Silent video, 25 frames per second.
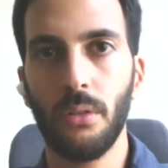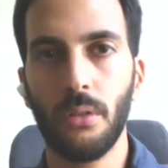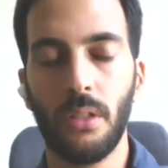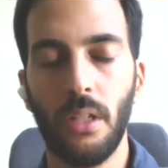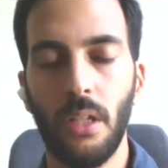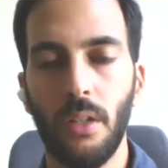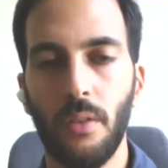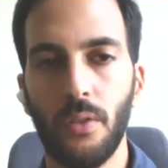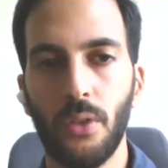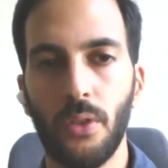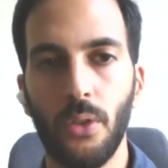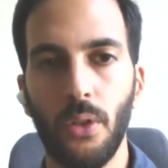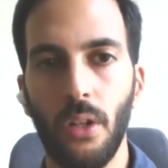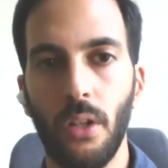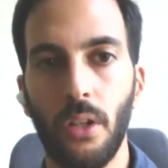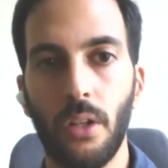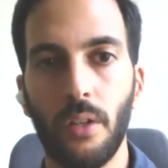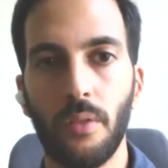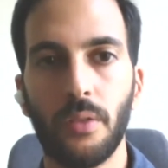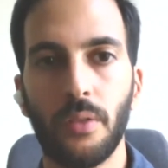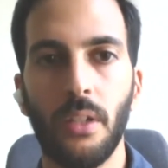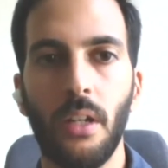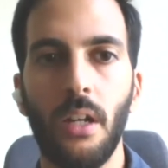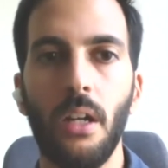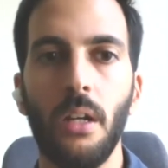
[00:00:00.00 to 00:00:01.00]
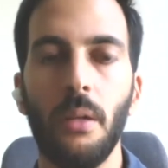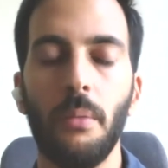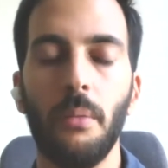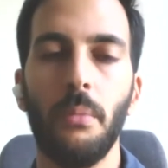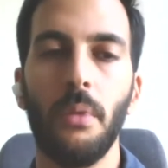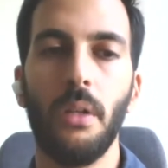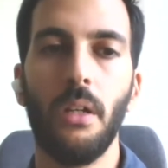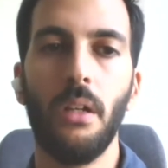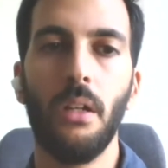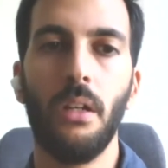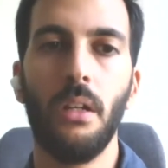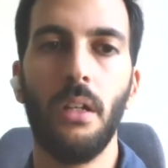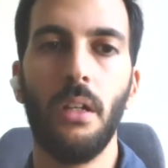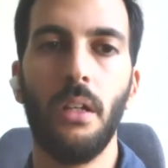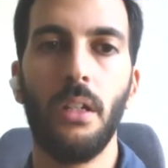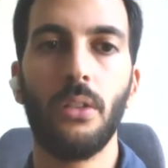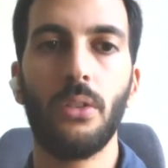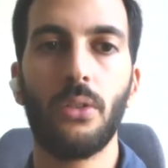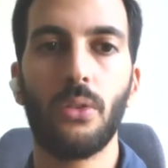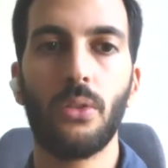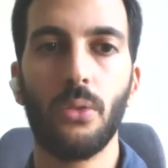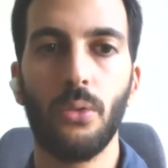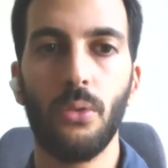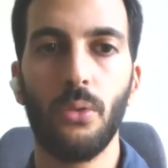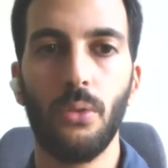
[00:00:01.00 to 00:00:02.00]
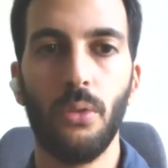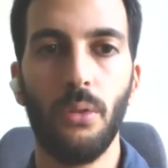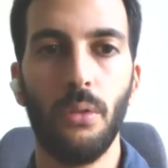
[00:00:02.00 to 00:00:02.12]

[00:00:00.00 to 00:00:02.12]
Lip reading: saves you a lot of time into